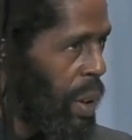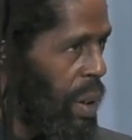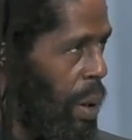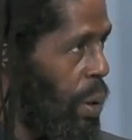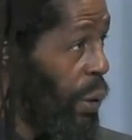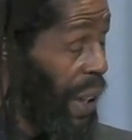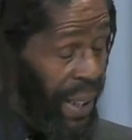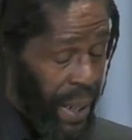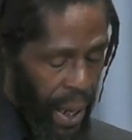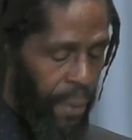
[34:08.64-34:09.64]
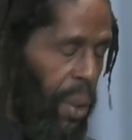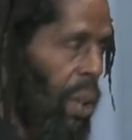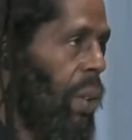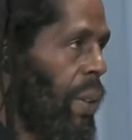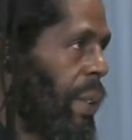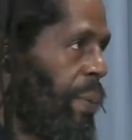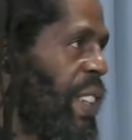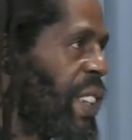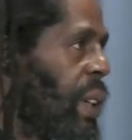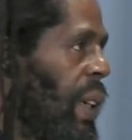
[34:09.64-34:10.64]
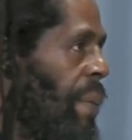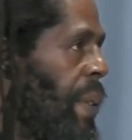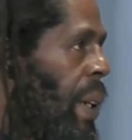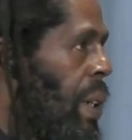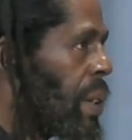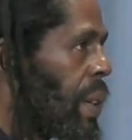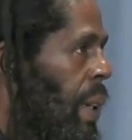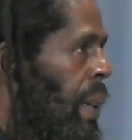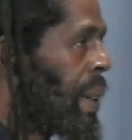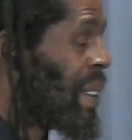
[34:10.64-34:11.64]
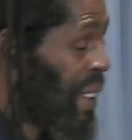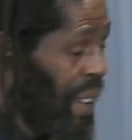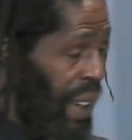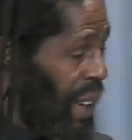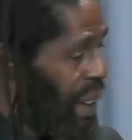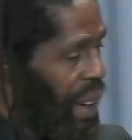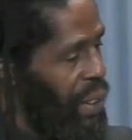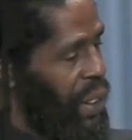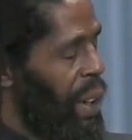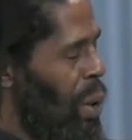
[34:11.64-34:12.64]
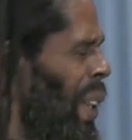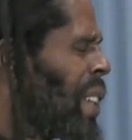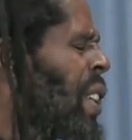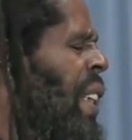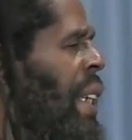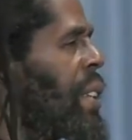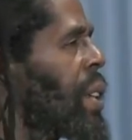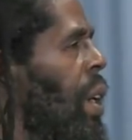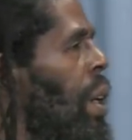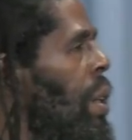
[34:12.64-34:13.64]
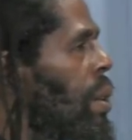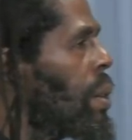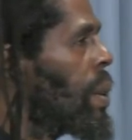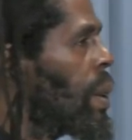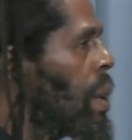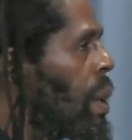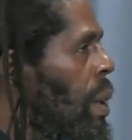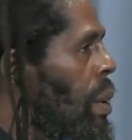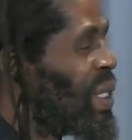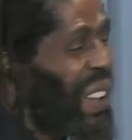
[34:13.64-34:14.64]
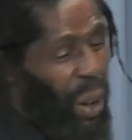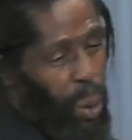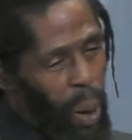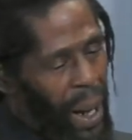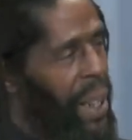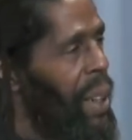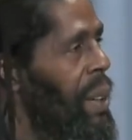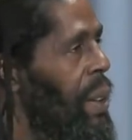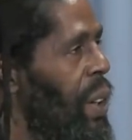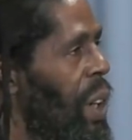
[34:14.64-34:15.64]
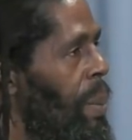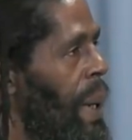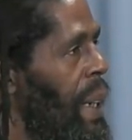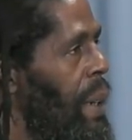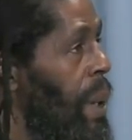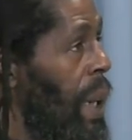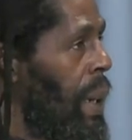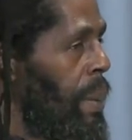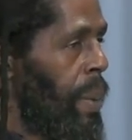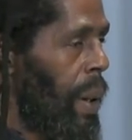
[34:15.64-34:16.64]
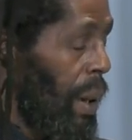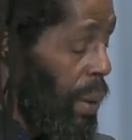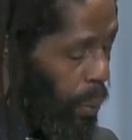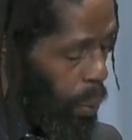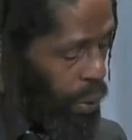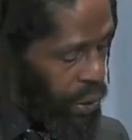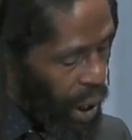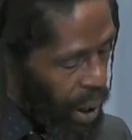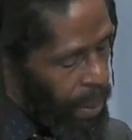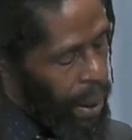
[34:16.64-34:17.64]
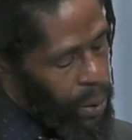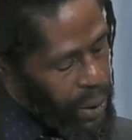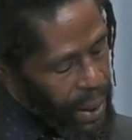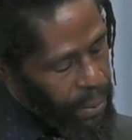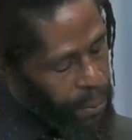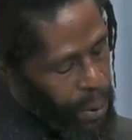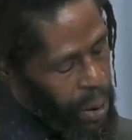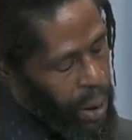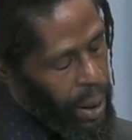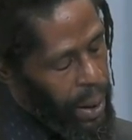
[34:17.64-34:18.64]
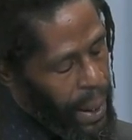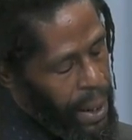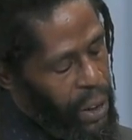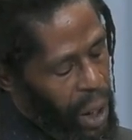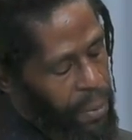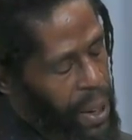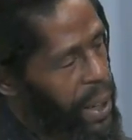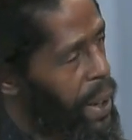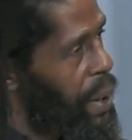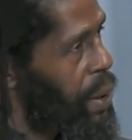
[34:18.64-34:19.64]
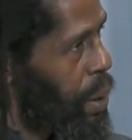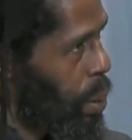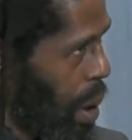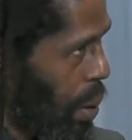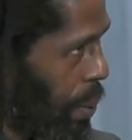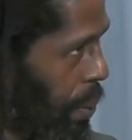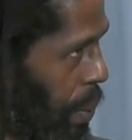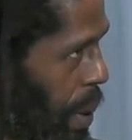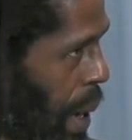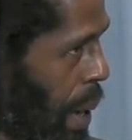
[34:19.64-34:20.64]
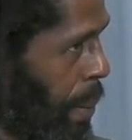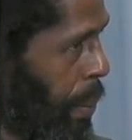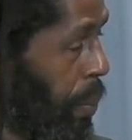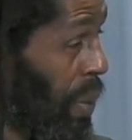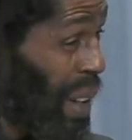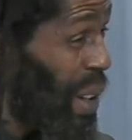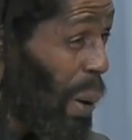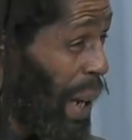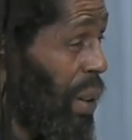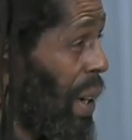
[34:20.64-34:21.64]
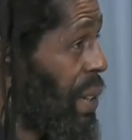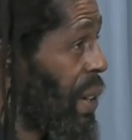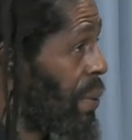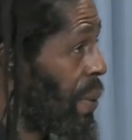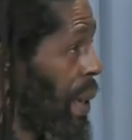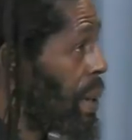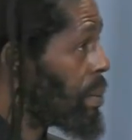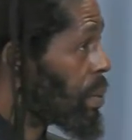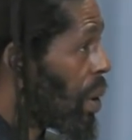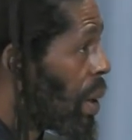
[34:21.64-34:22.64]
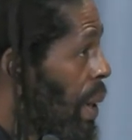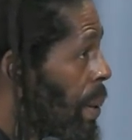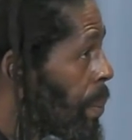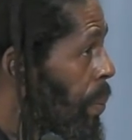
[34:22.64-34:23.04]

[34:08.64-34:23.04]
no nothing, and yet I've got physical evidence and just oh, that's a neat scar. Or oh, go away, you know what I mean? Um, and one time I was sent for an HIV test as well. Yeah. No, I ain't got HIV, right?